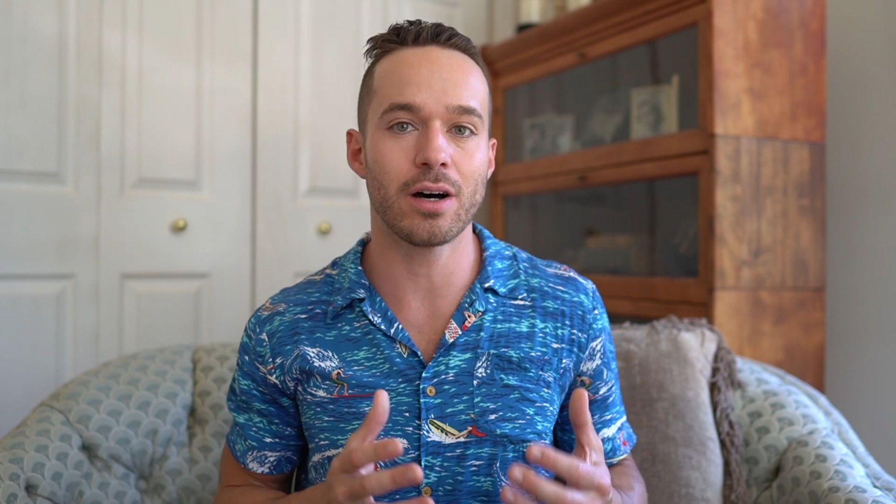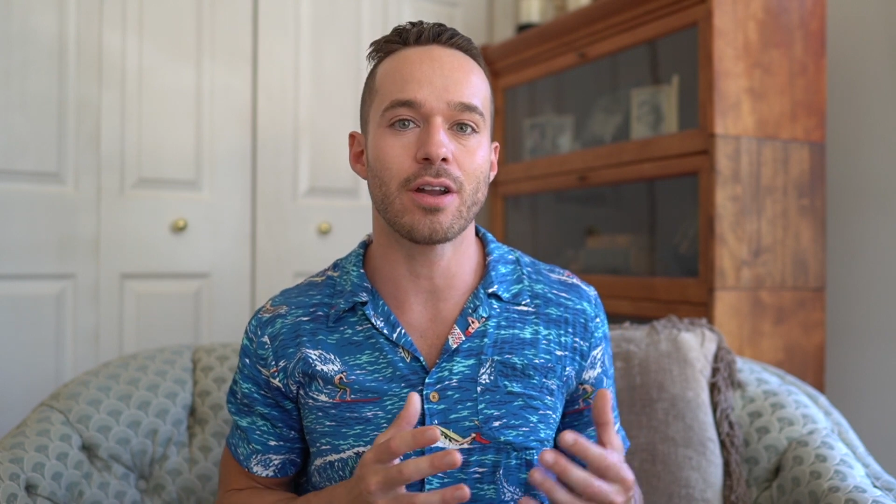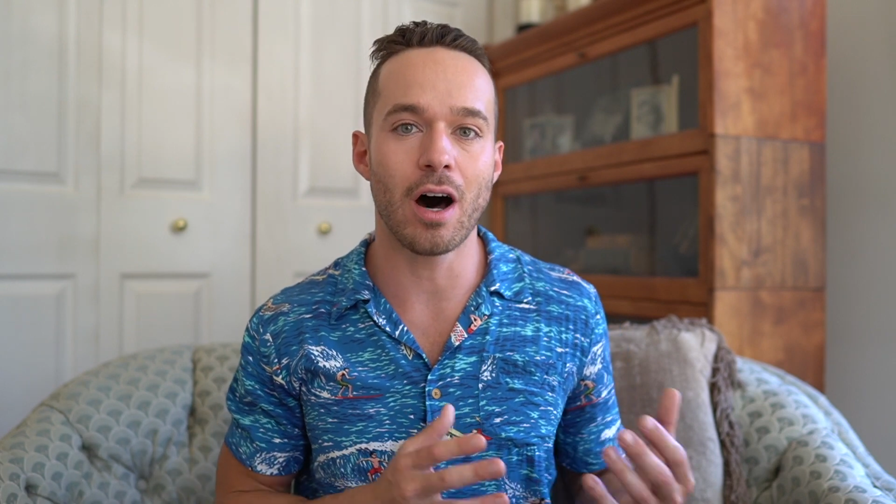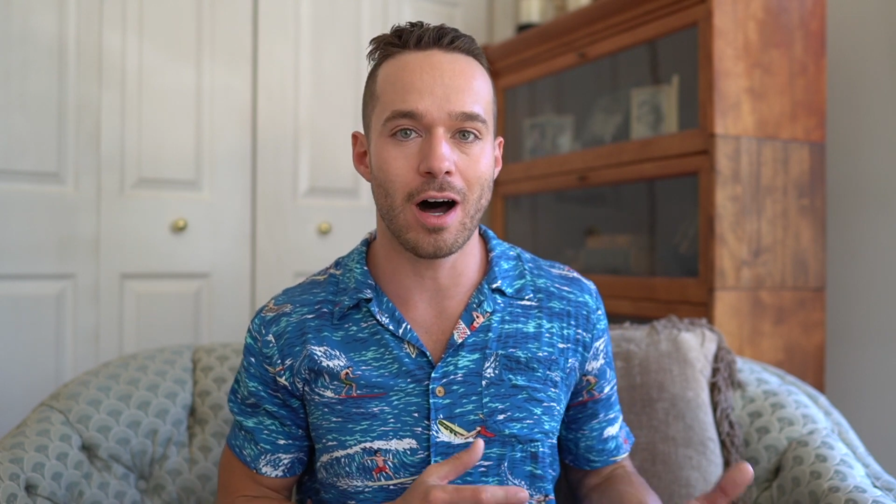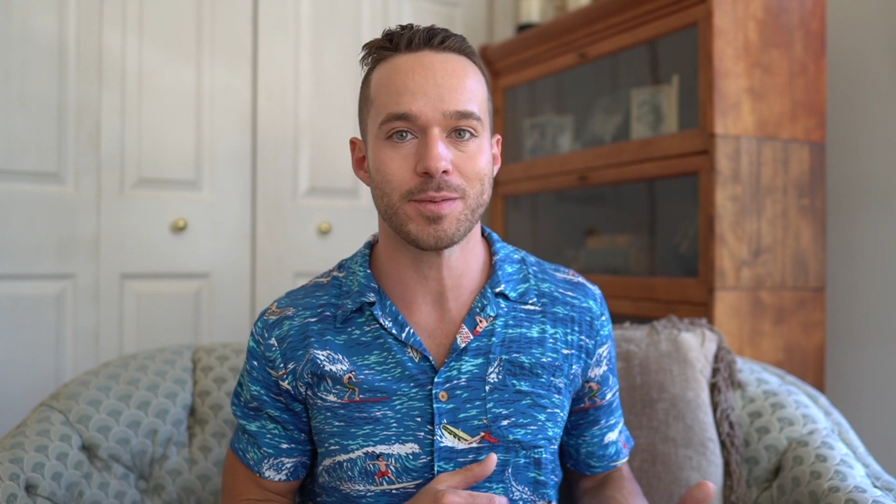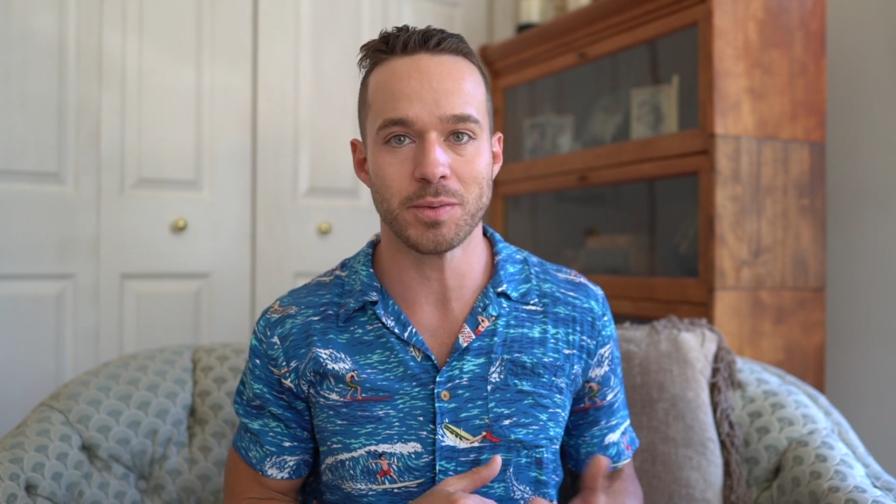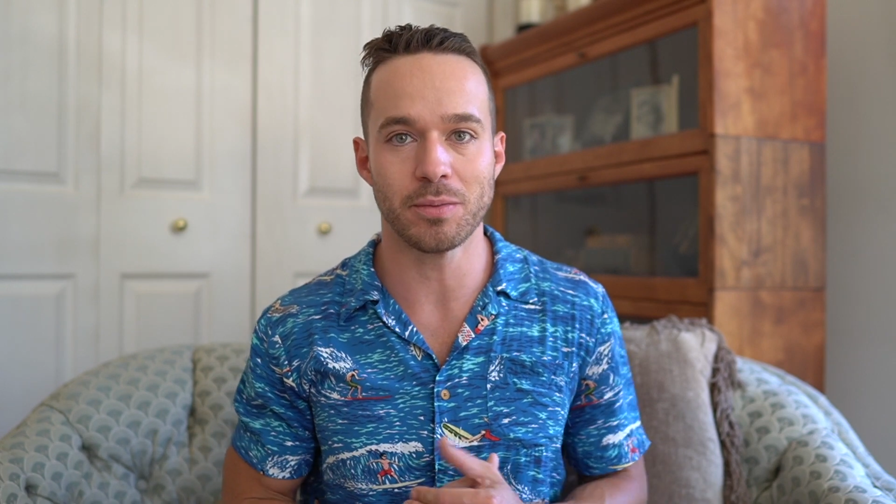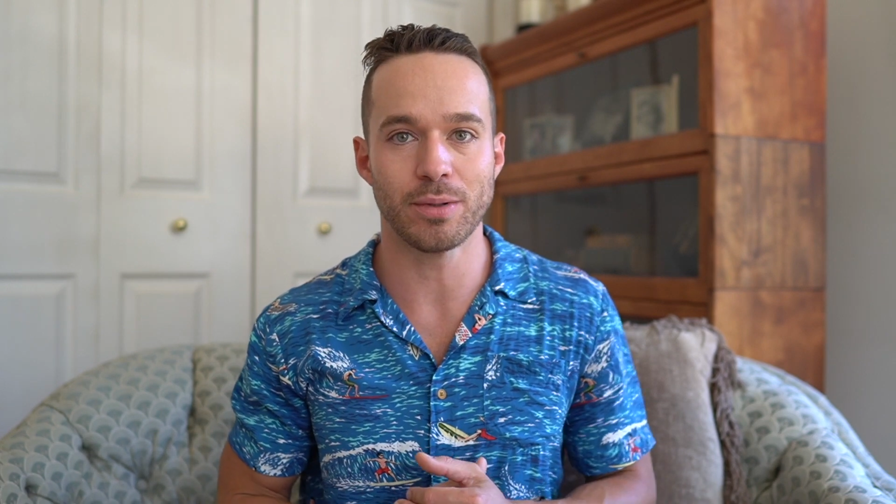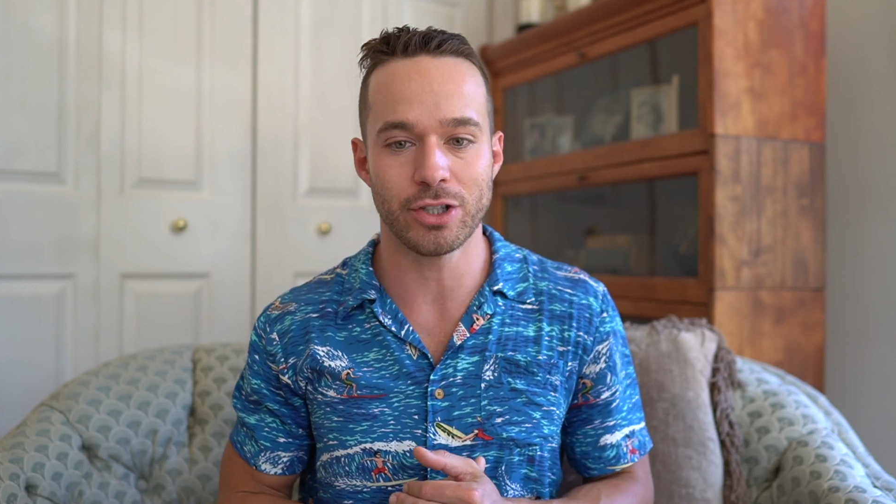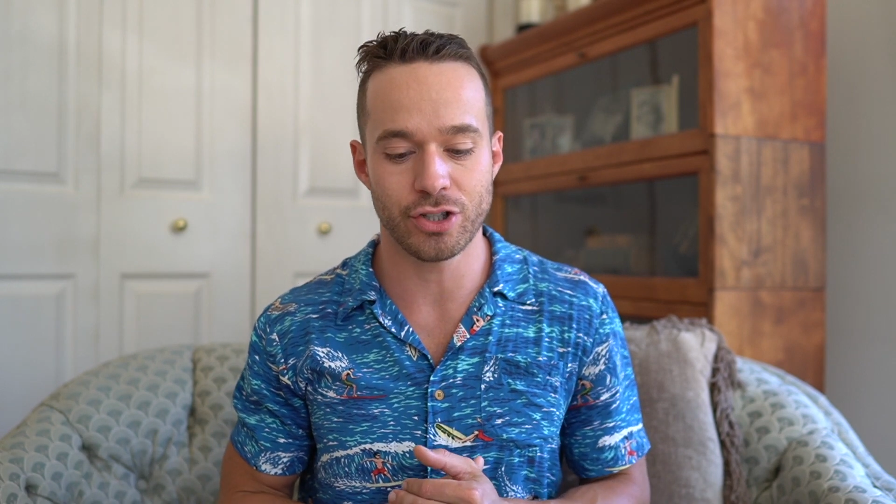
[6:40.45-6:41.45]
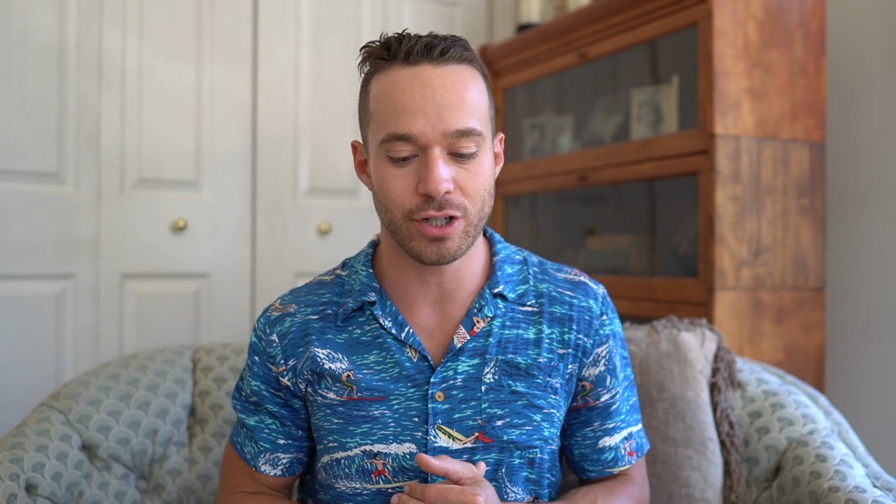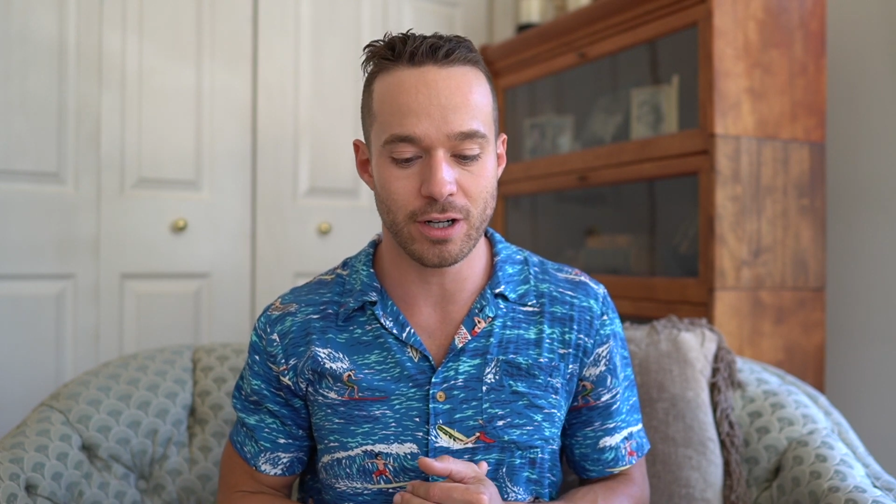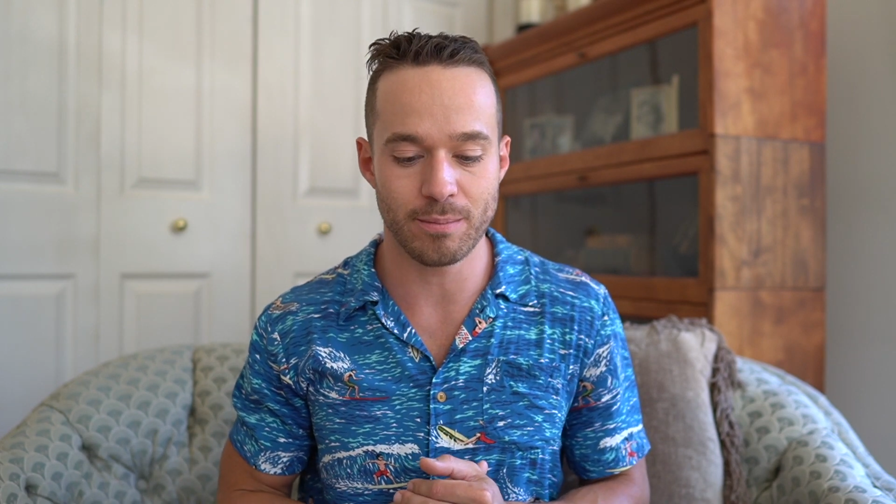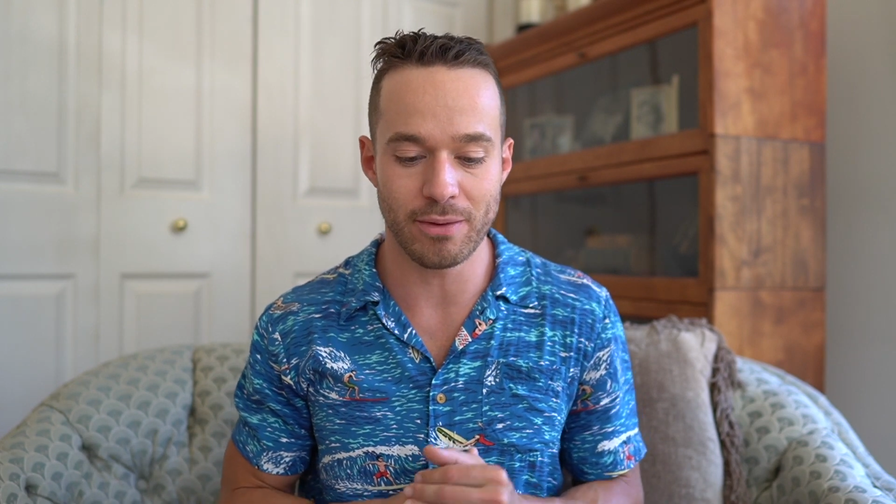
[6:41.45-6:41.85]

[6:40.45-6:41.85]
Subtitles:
unoptimal blood sugar.